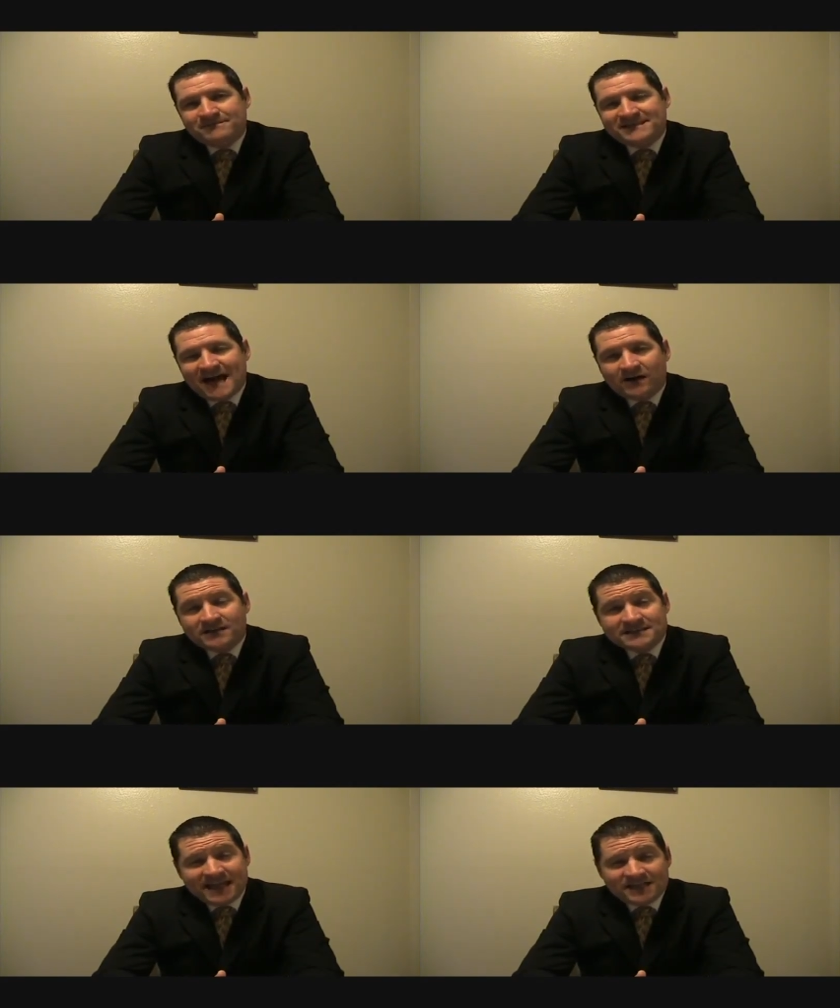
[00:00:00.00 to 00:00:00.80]
down
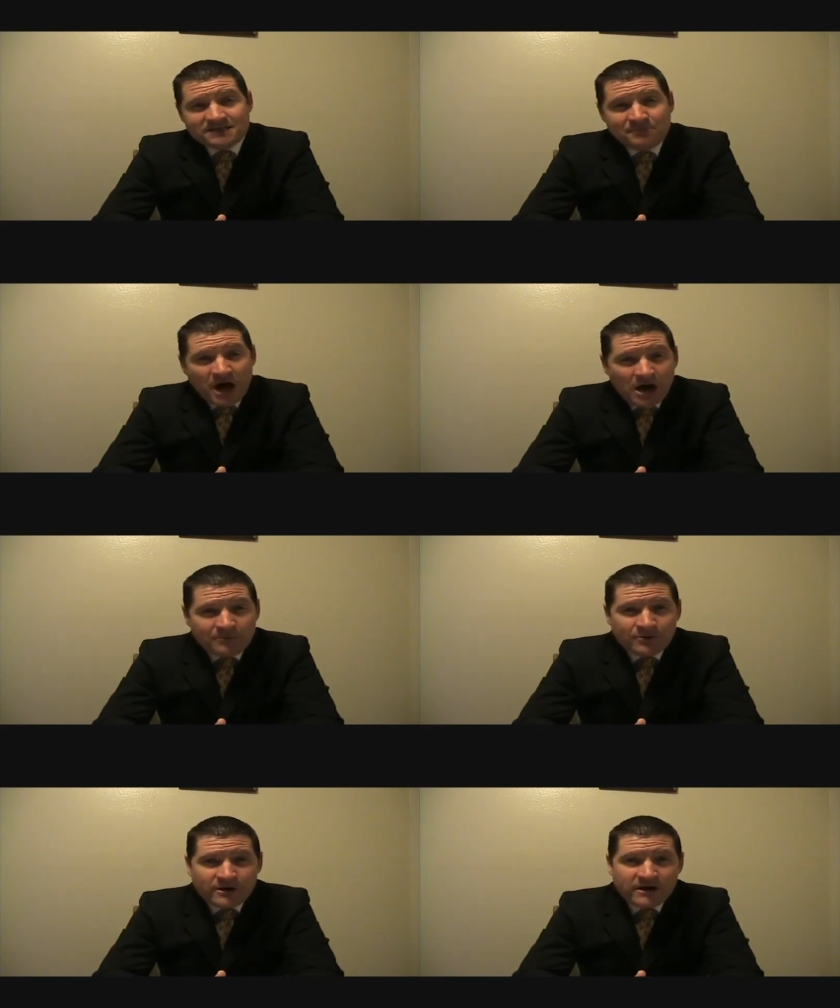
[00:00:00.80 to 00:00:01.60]
in Santa
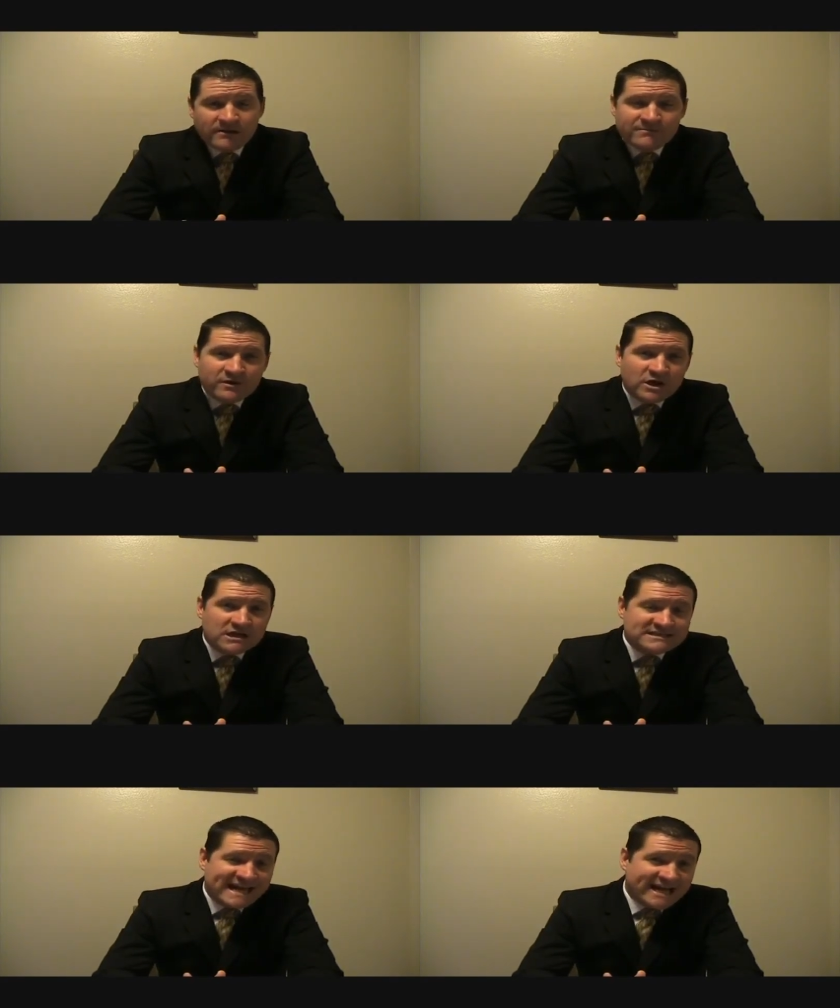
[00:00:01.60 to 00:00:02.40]
Barbara, the
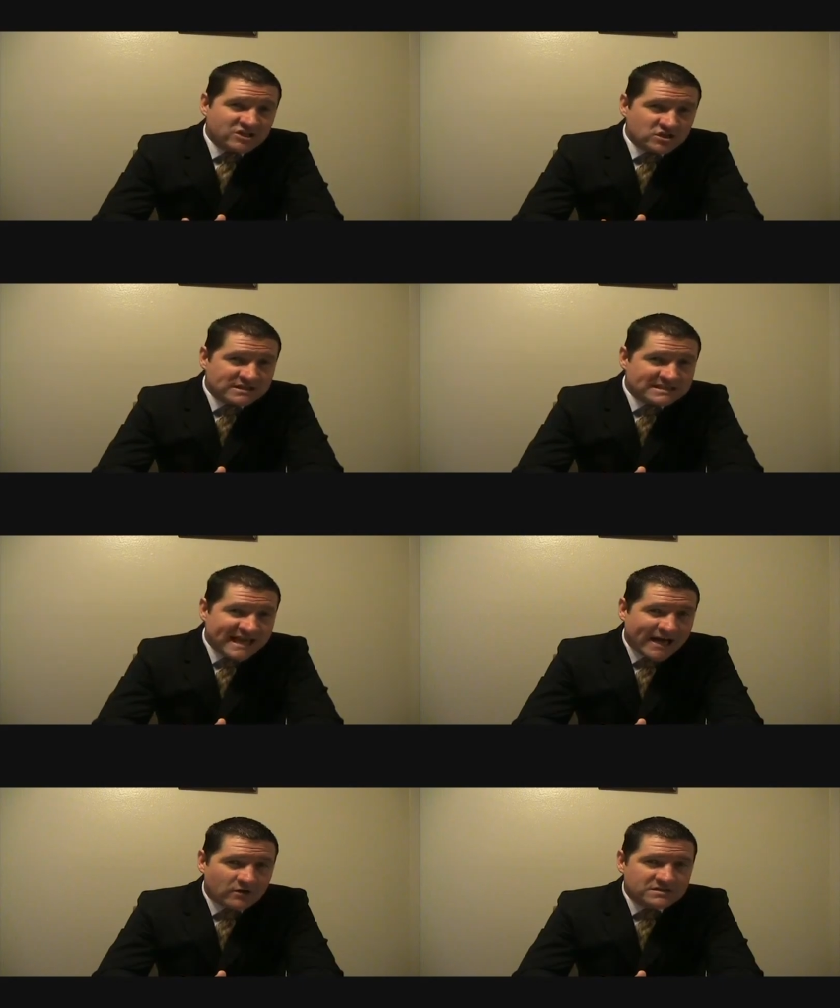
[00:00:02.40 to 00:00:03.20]
Los Angeles
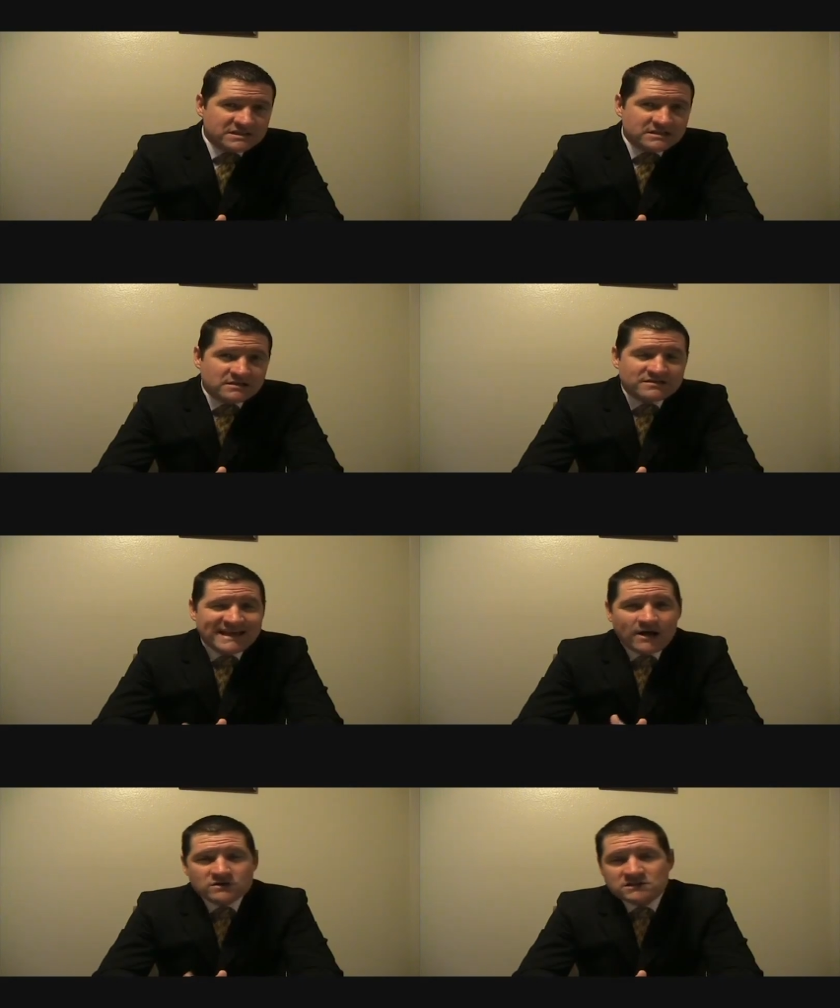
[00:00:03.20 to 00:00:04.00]
County,
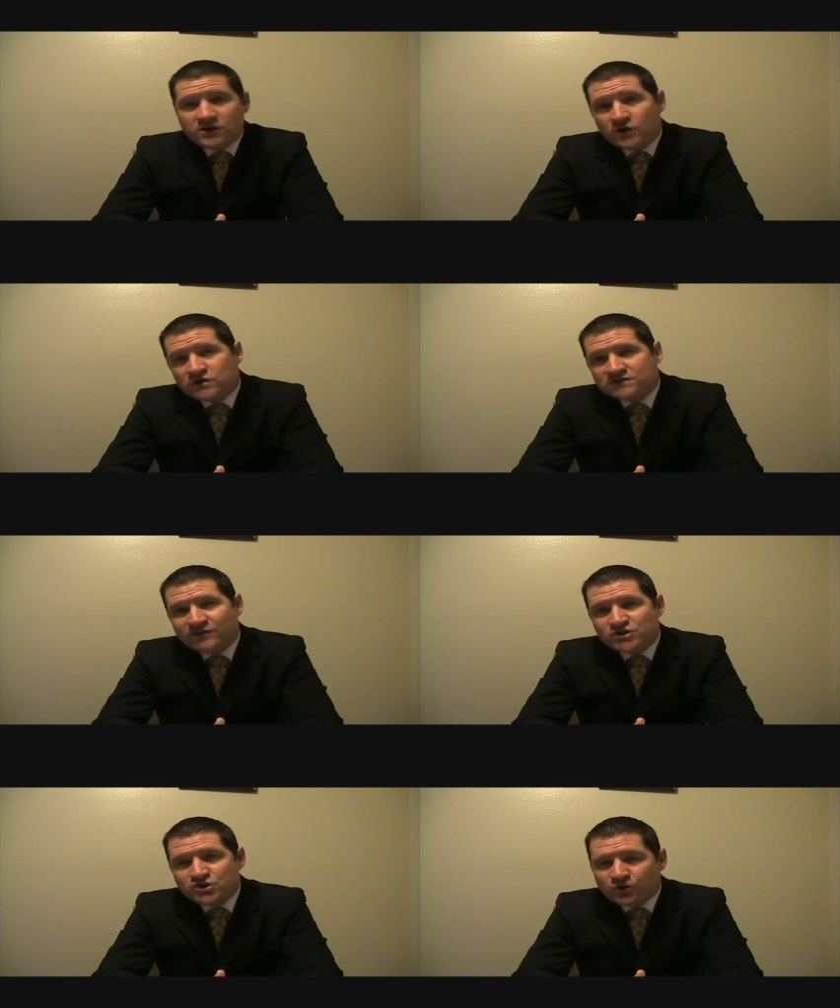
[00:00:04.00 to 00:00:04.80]
Thousand Oaks,
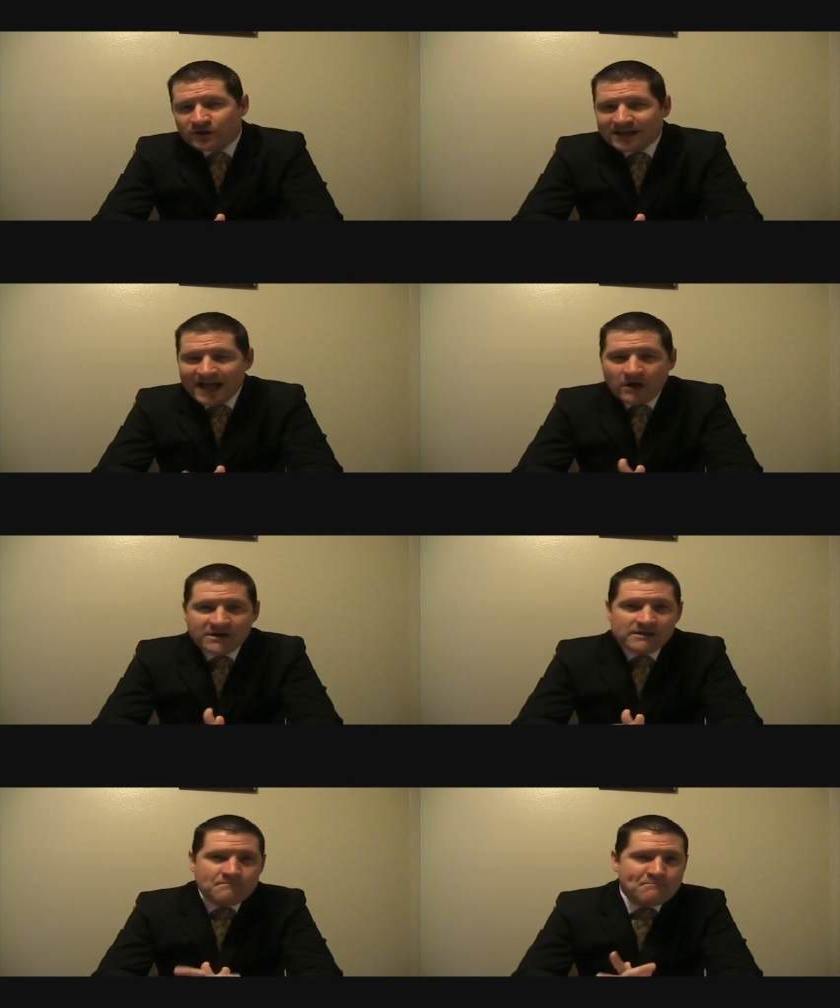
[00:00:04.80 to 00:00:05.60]
Ventura
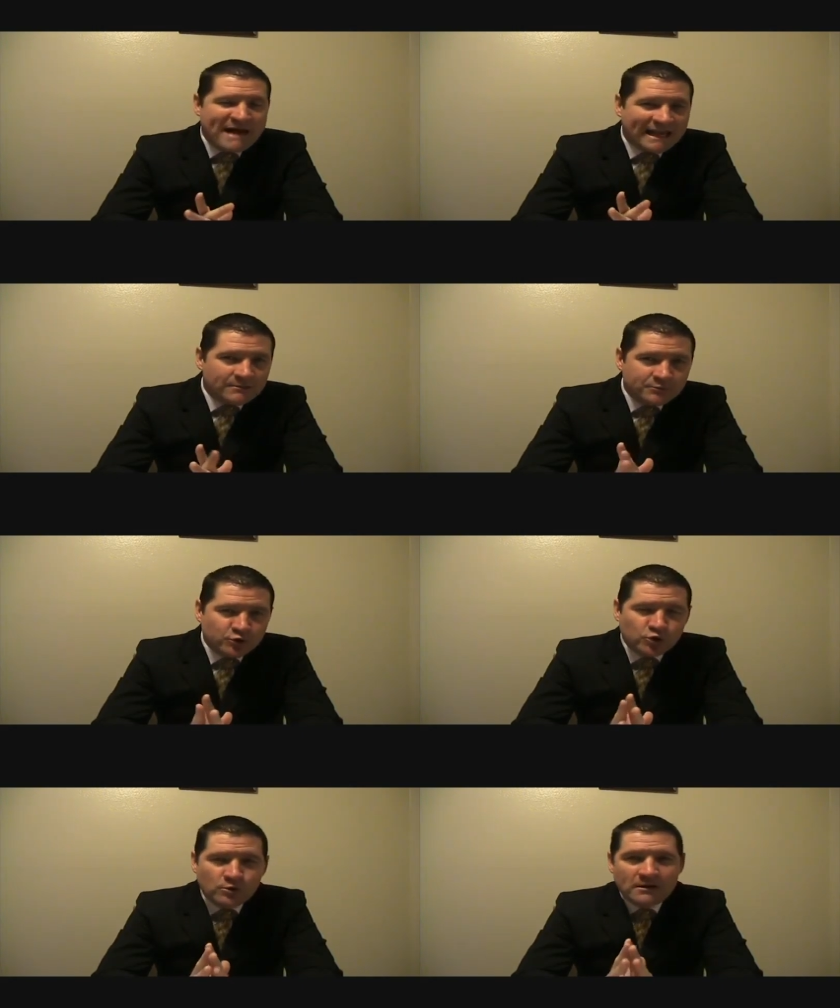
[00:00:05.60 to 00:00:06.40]
County,
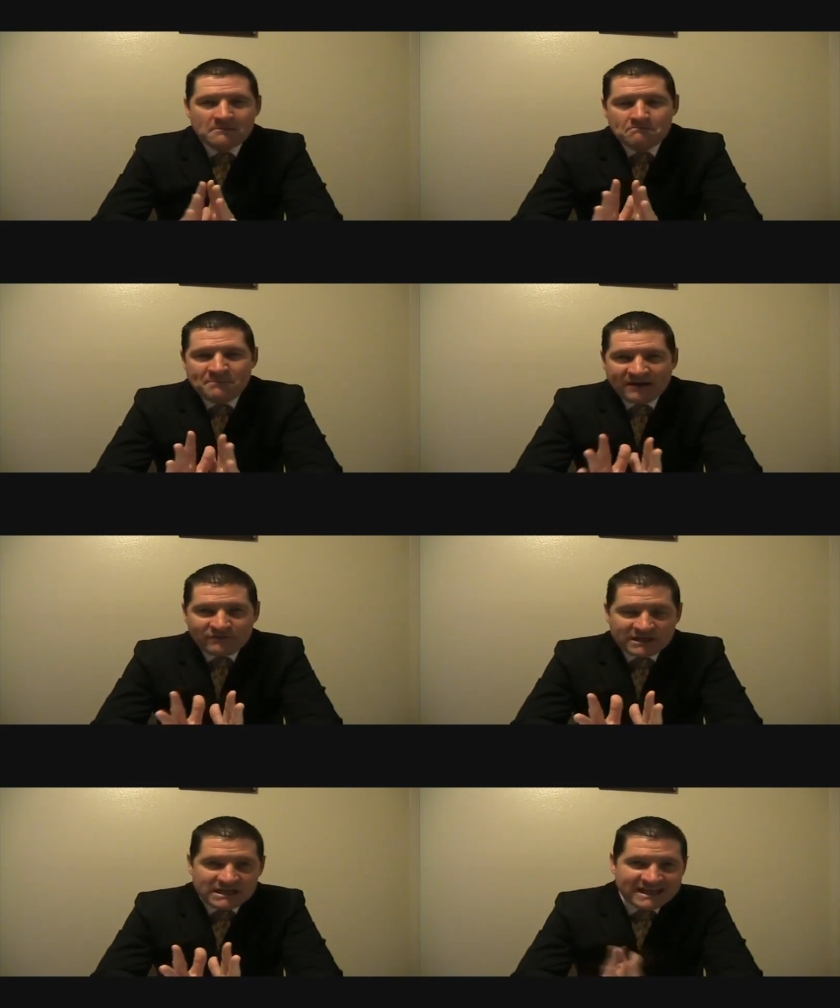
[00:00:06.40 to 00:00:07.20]
Malibu,
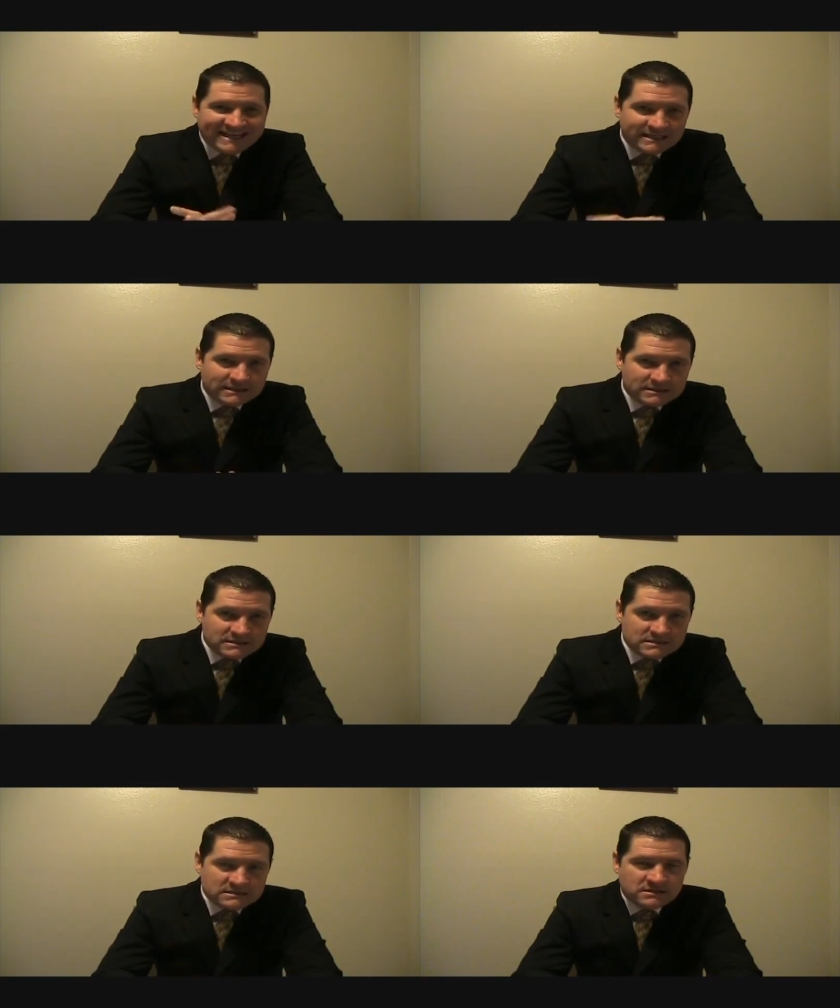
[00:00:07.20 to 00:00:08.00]
Beverly
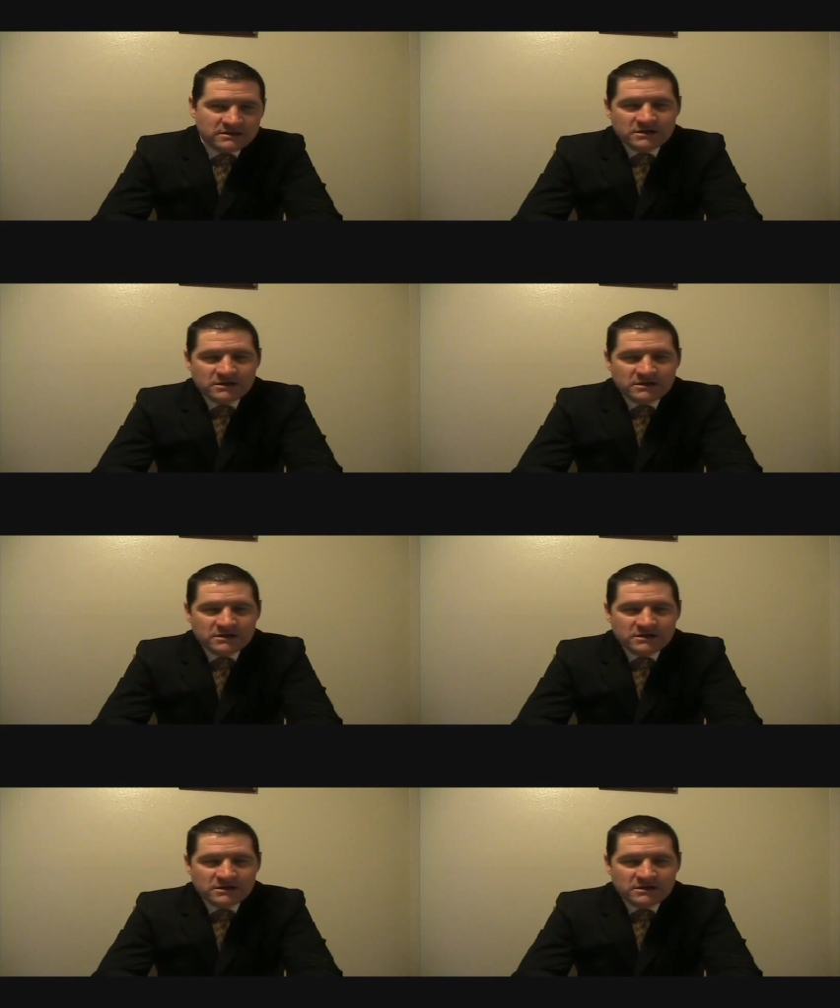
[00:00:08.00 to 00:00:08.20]
Hills,